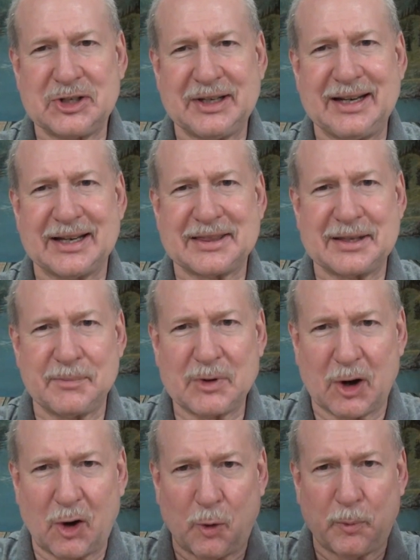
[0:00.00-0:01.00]
to get them
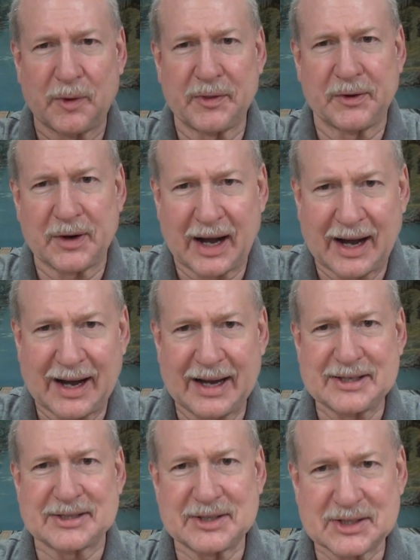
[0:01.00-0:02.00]
to open their
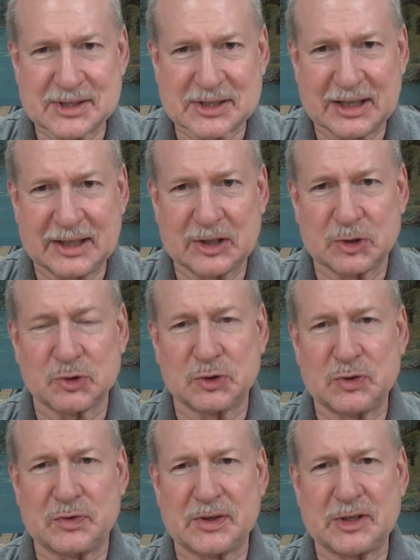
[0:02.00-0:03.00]
eyes and to see the
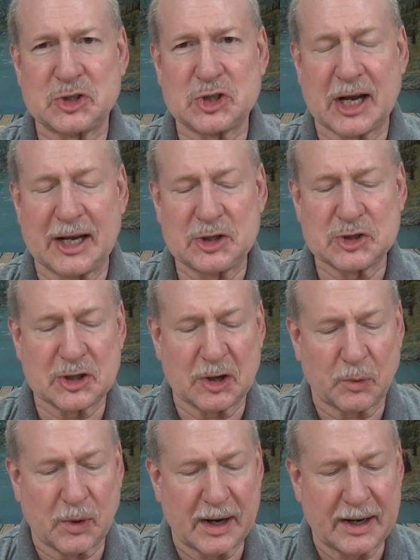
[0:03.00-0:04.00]
truth and to change
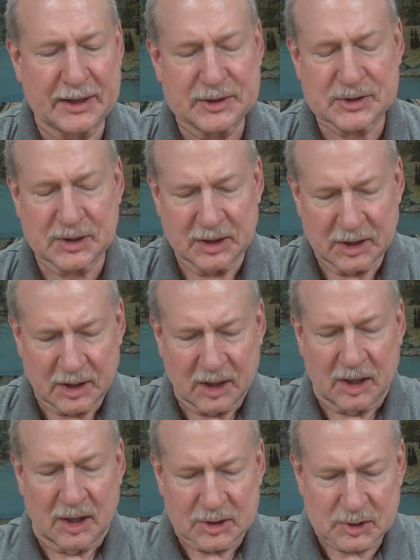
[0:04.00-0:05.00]
their ways.
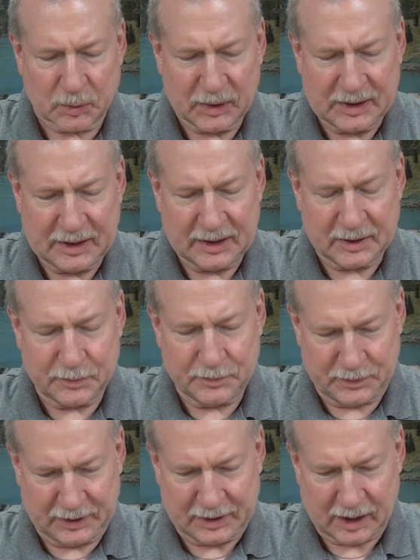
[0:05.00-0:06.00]
So we need to
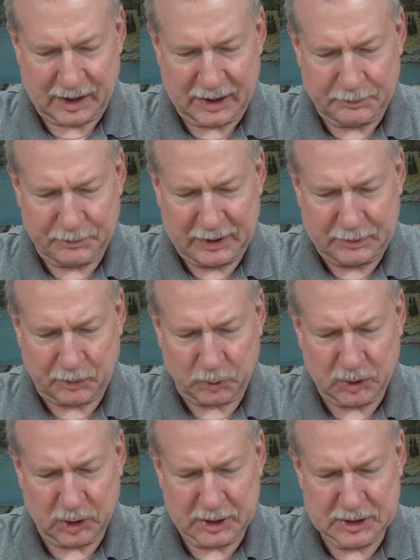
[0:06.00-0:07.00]
be kind people.
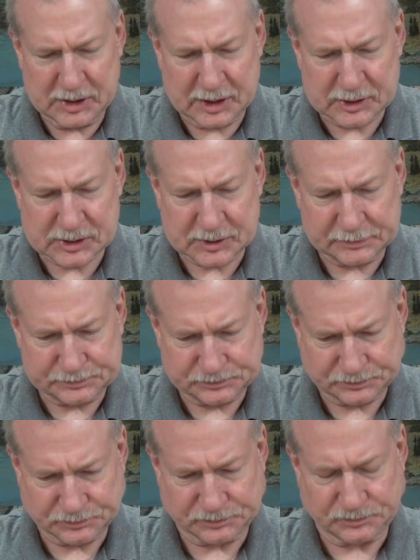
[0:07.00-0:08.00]
Goodness.
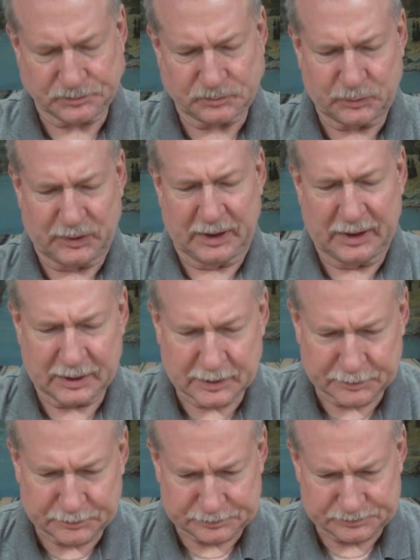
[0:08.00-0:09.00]
We need
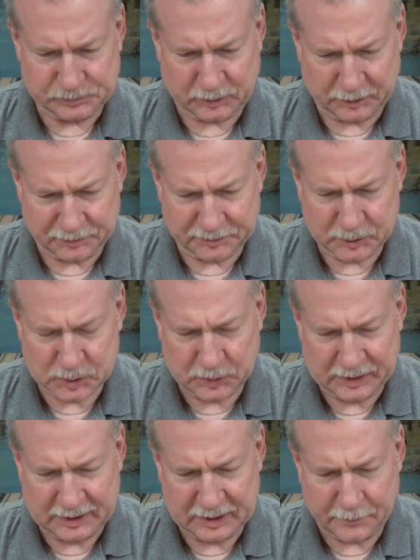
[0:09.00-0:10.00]
to one of the fruits
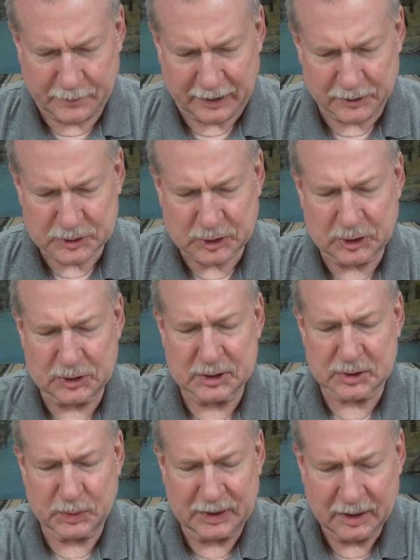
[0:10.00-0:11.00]
we need to bear is
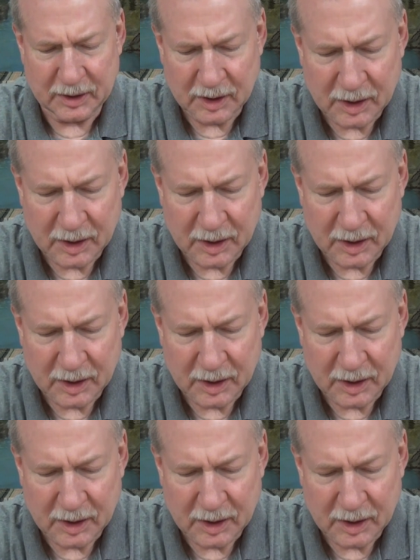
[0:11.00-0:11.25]
goodness. We,